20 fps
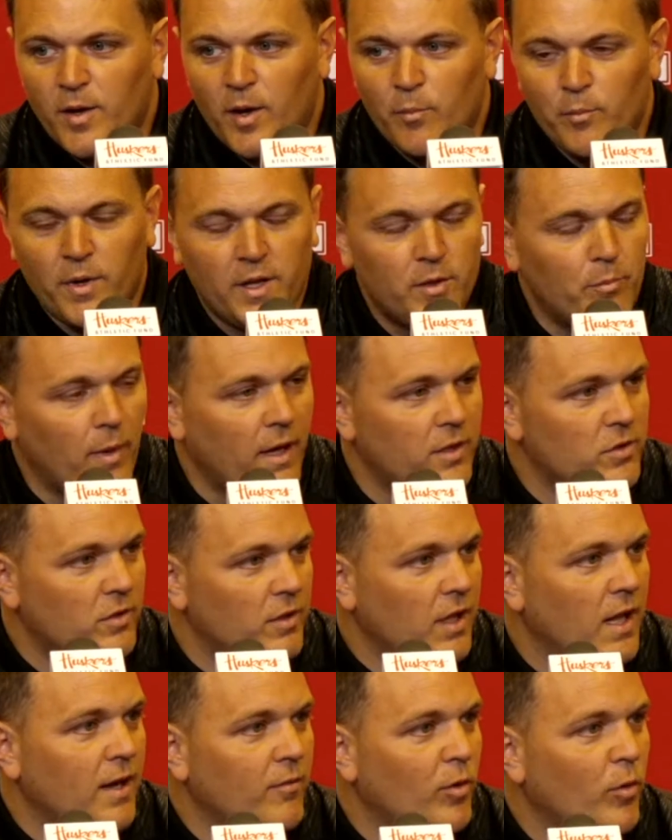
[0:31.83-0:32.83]
mid-major
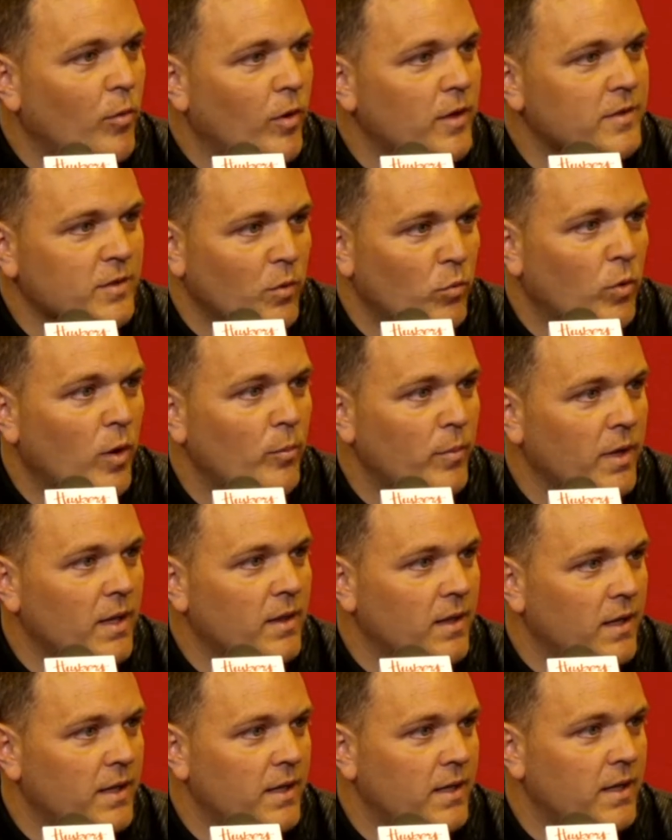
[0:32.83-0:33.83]
level where it's a one-bid
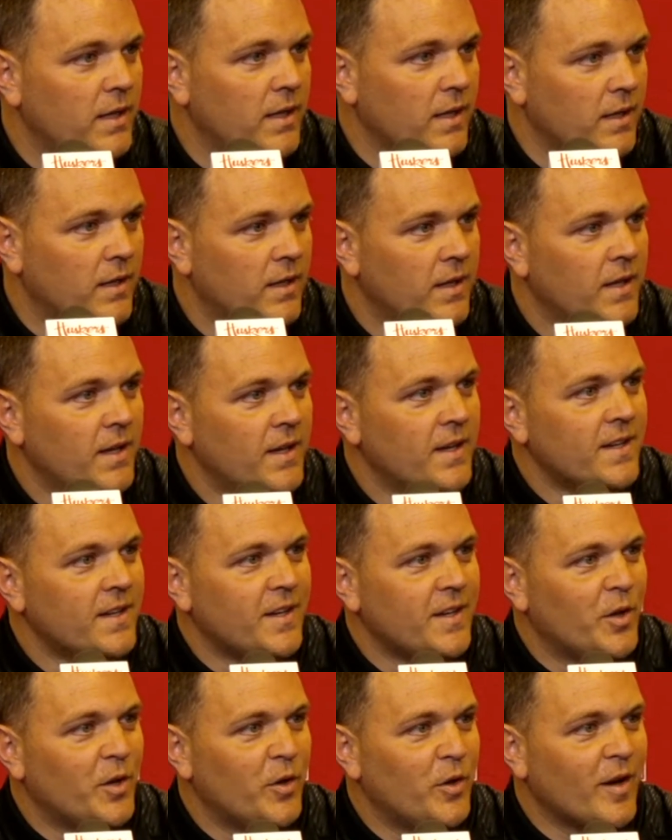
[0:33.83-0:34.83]
league, and
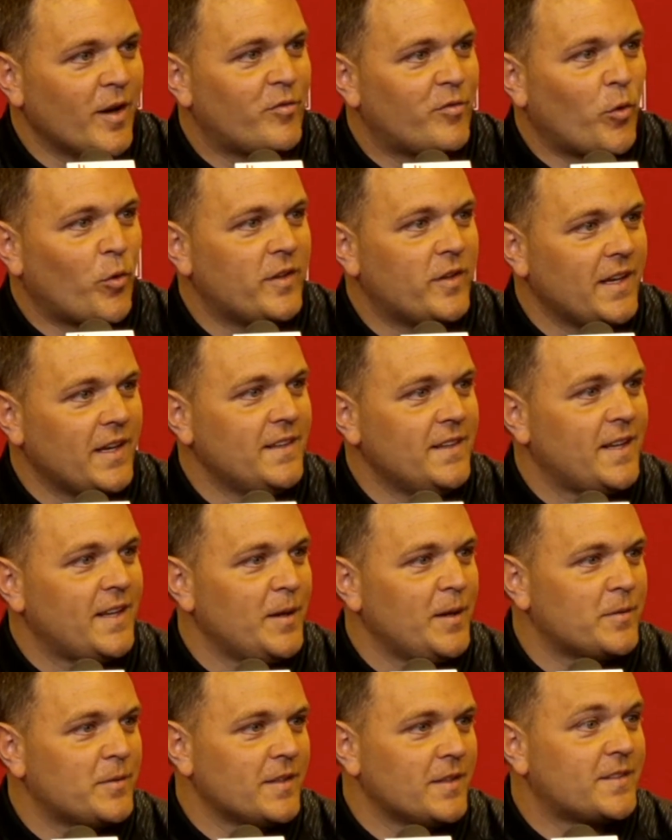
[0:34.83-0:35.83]
you know you got 14
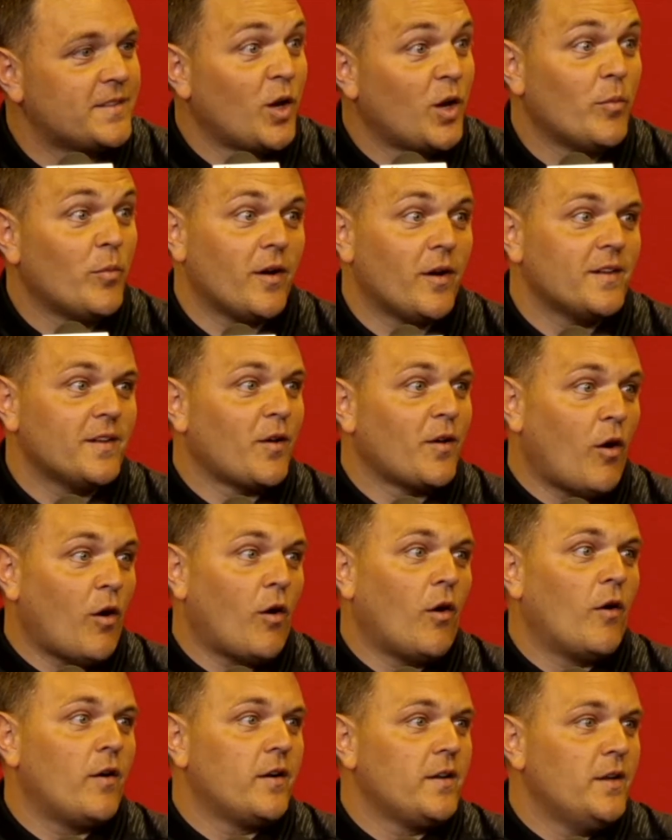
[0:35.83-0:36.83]
teams in the Sun Belt. It's
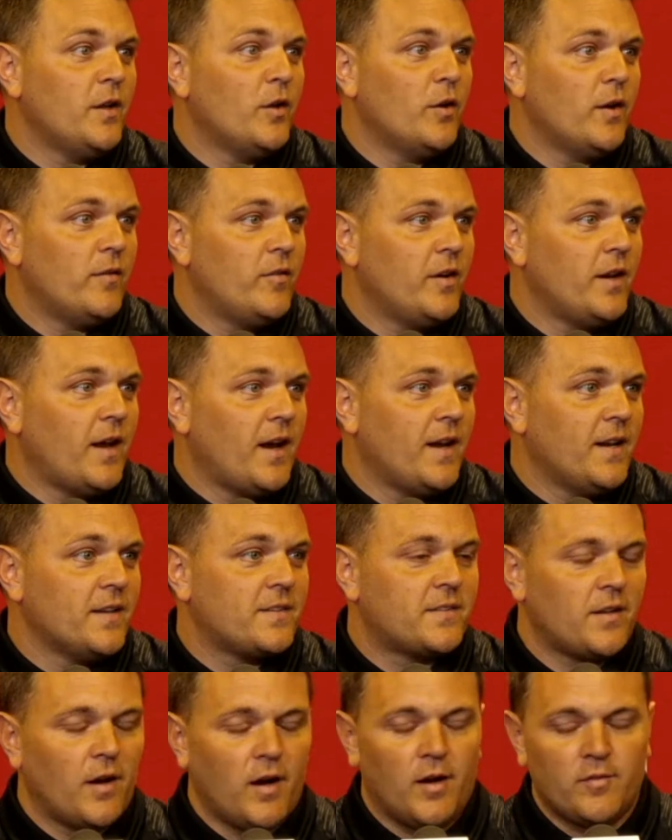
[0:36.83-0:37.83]
hard. You know, every night
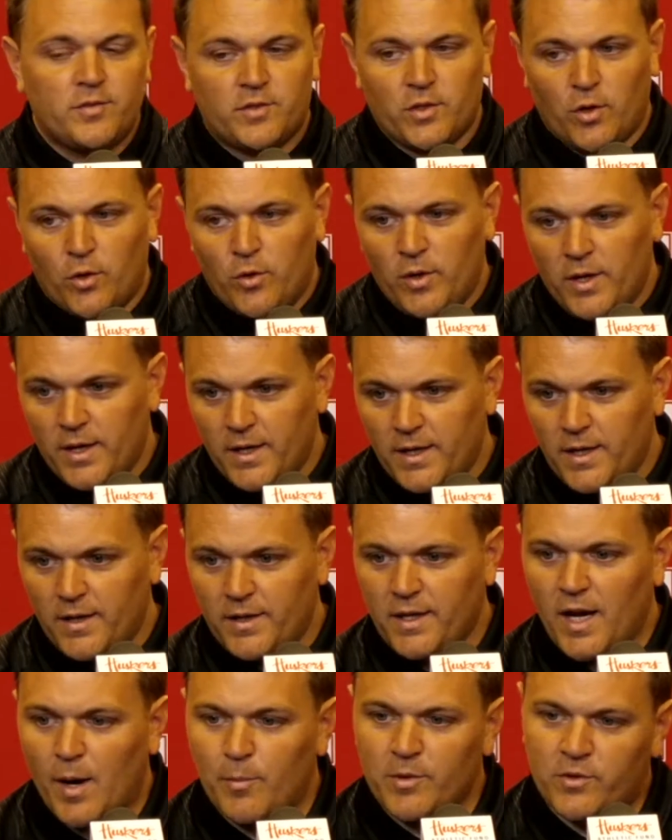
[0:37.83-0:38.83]
is tough. So
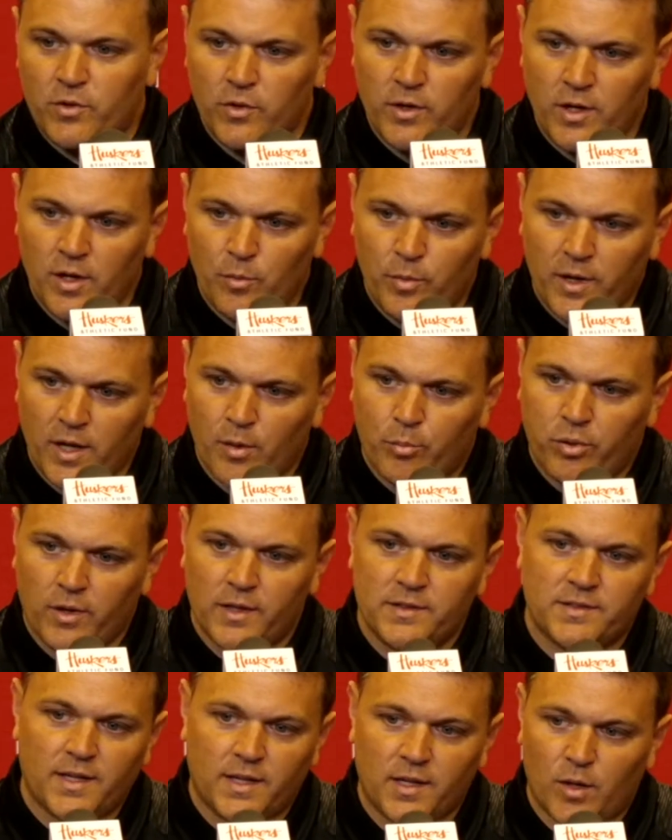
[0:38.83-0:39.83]
the opportunity to be at a
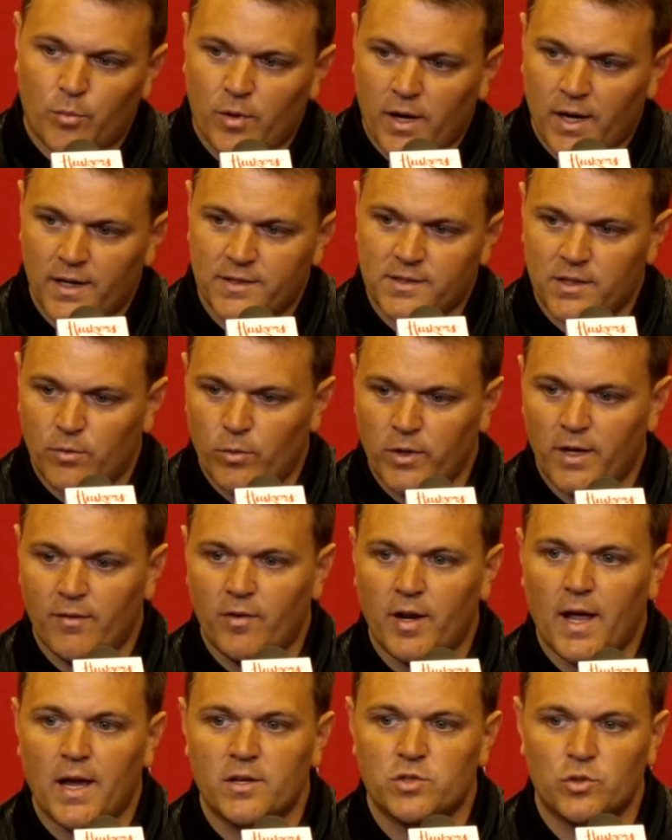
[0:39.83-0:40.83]
place like Nebraska, where you
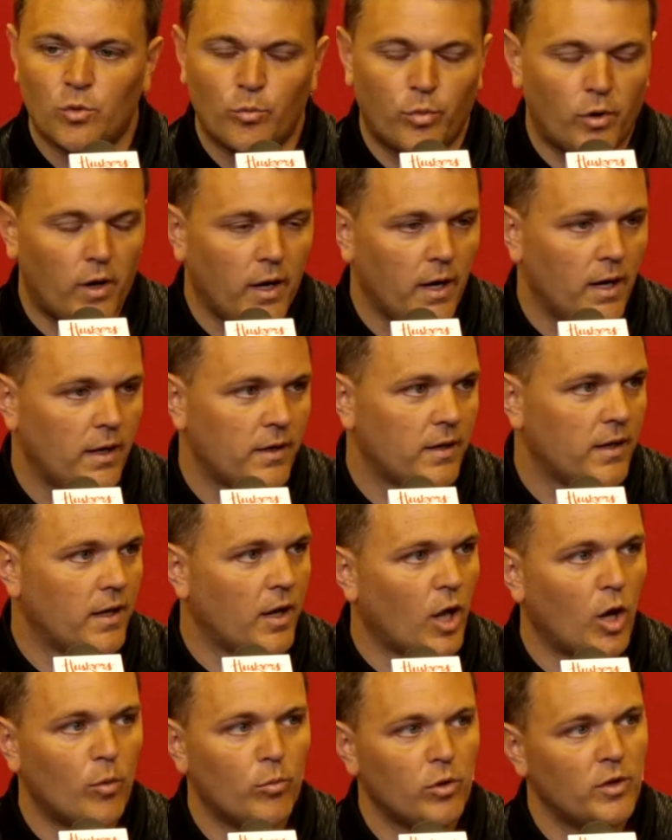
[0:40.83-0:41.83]
have a national brand,
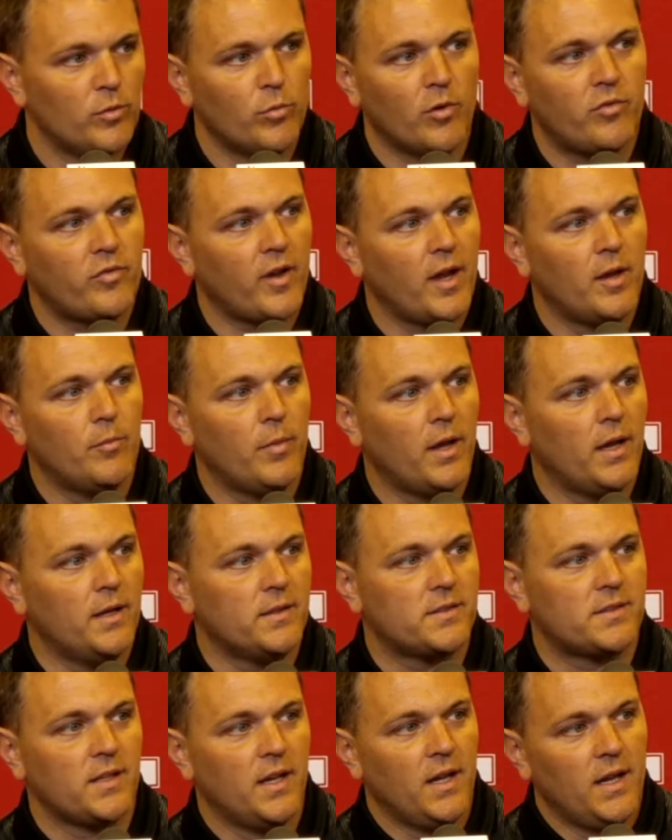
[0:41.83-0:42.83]
an unbelievable fan
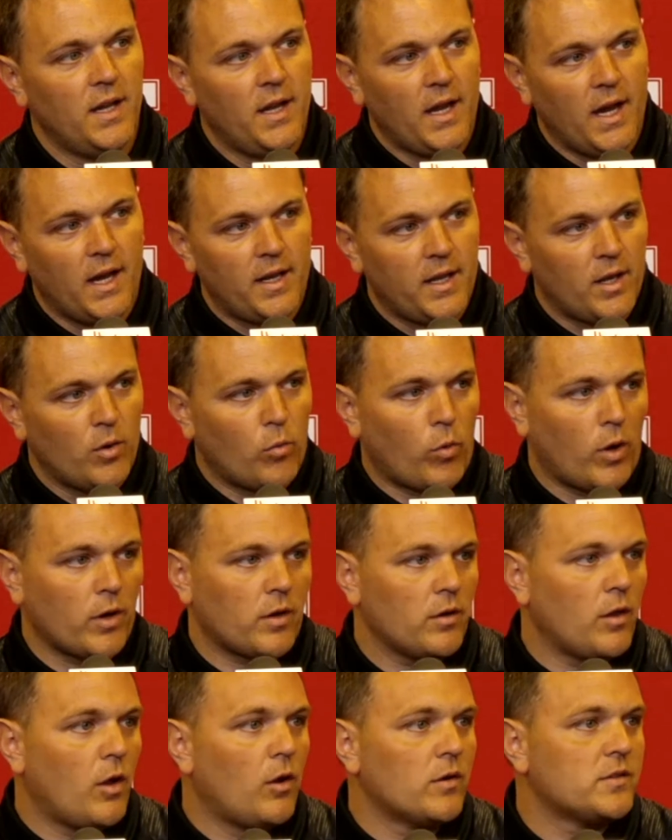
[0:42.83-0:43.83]
base, and then to
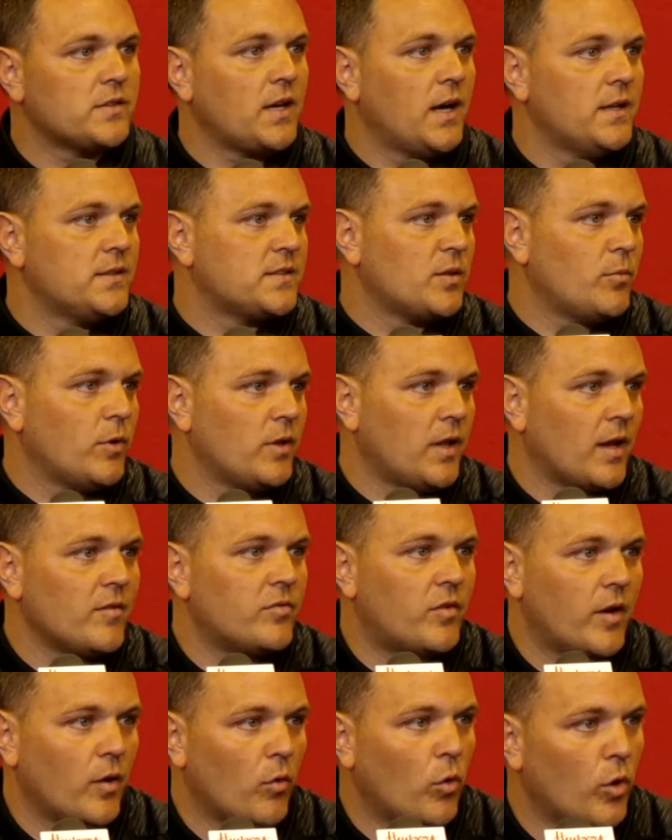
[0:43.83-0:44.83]
work alongside someone like
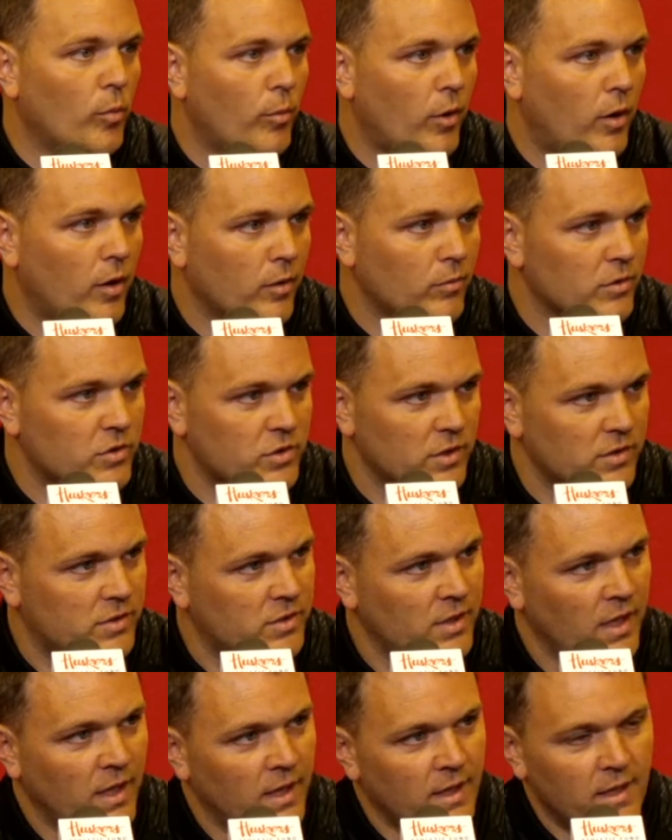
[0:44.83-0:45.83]
Fred Hoiberg
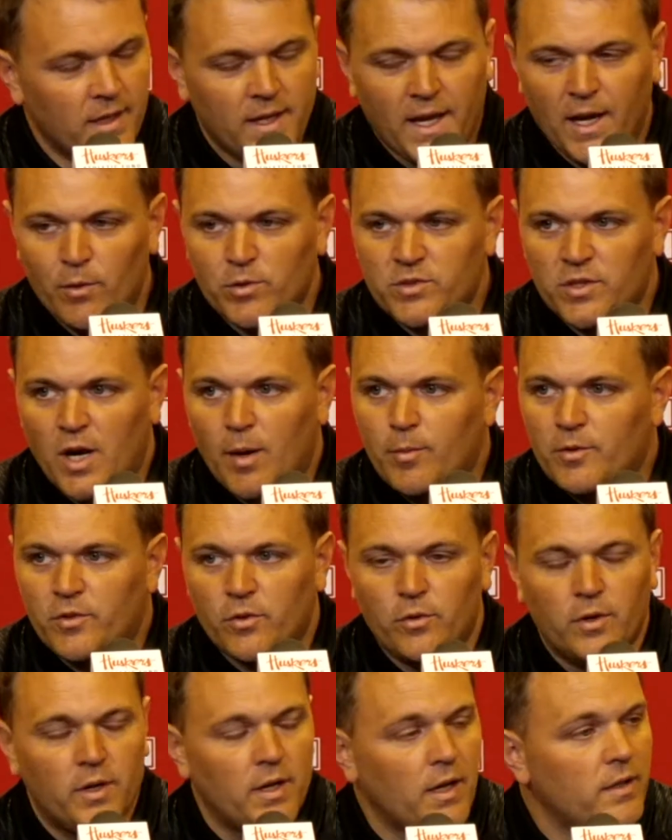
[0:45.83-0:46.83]
was an
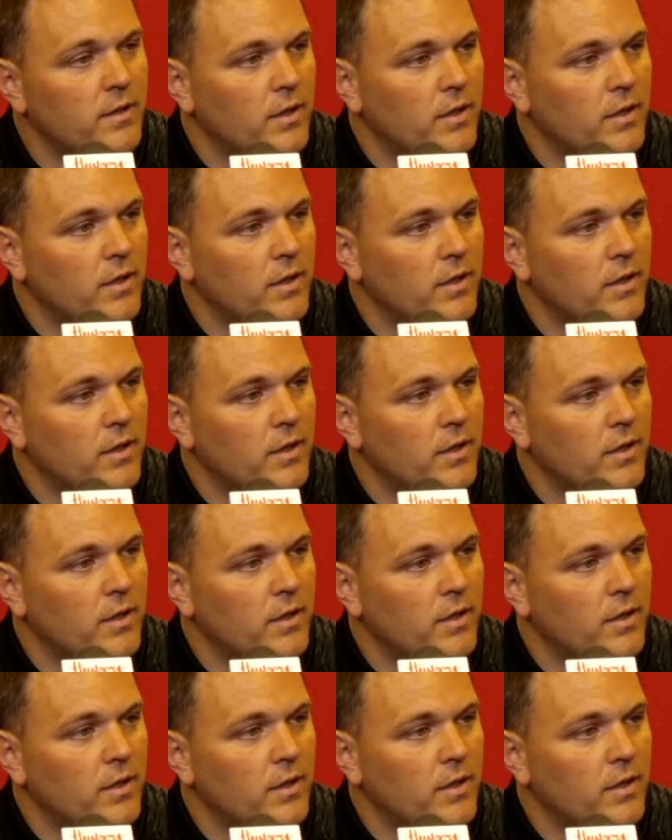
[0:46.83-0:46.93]
opportunity.